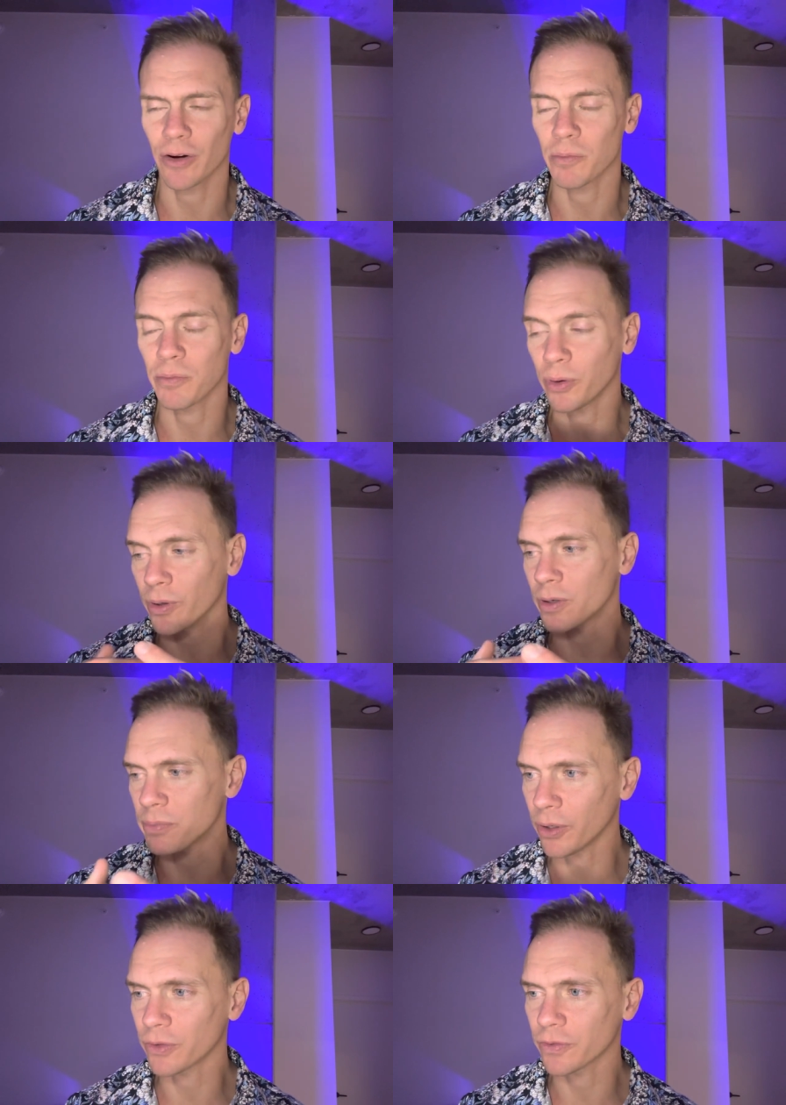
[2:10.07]
are born
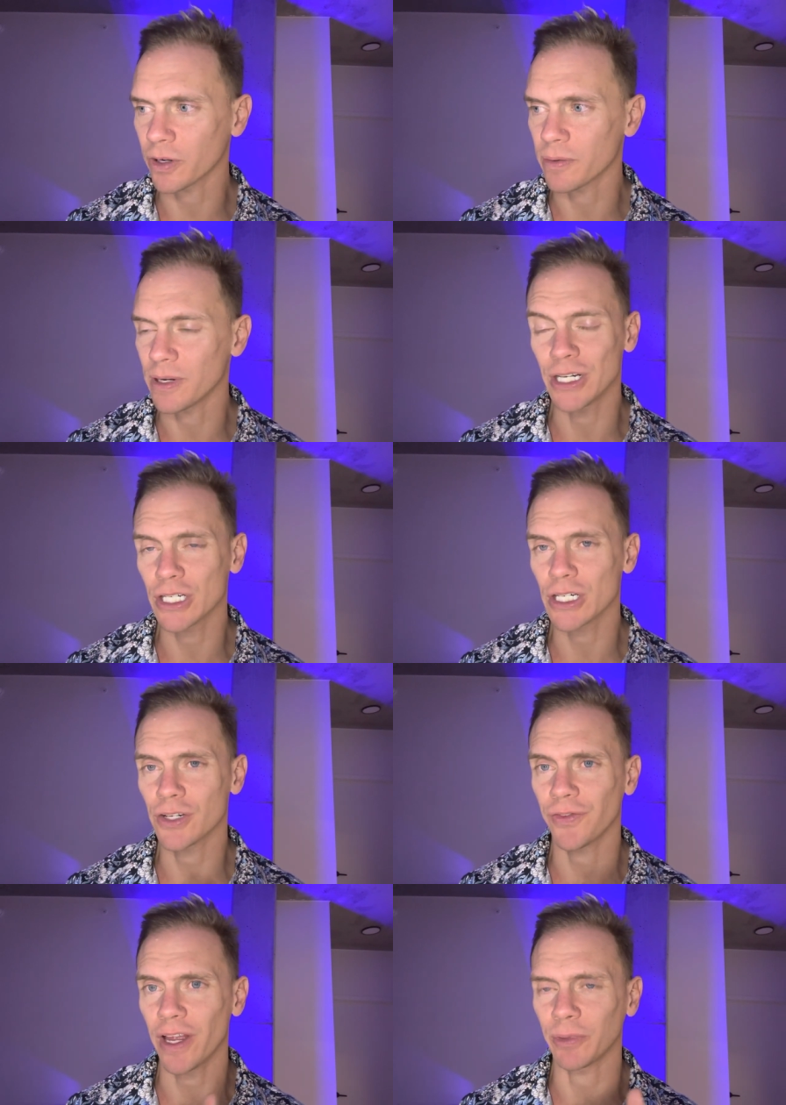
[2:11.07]
both from indigenous
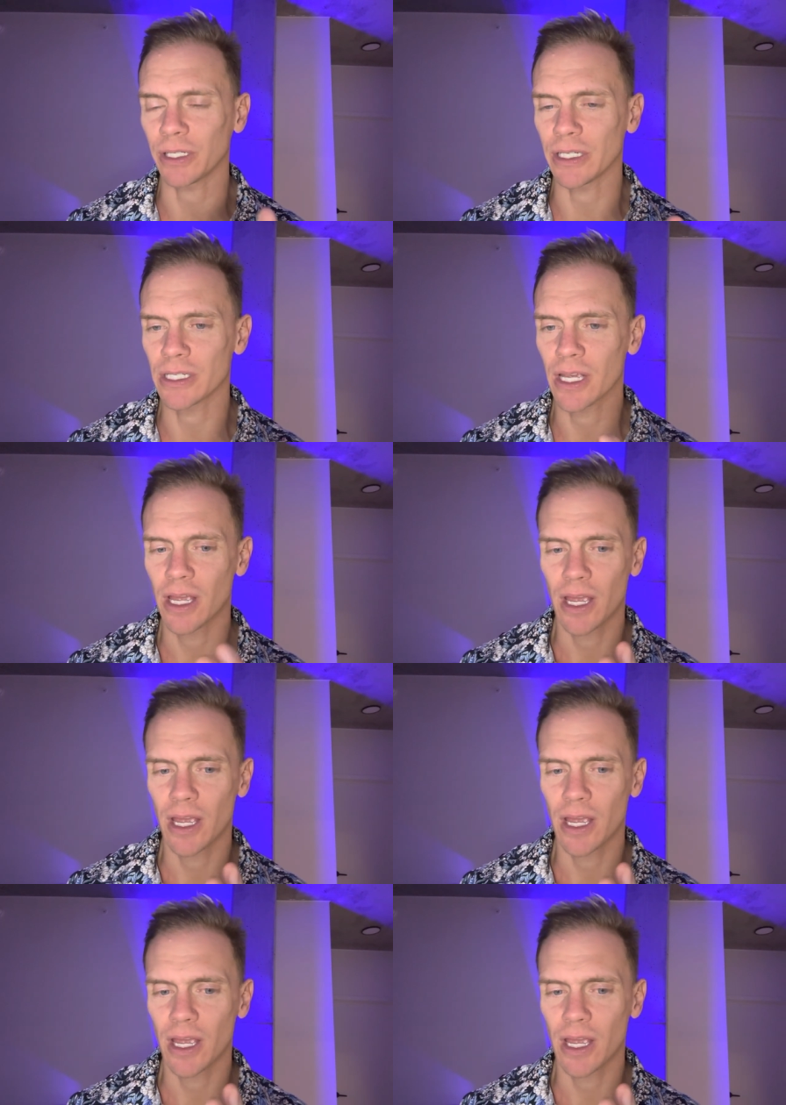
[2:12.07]
families,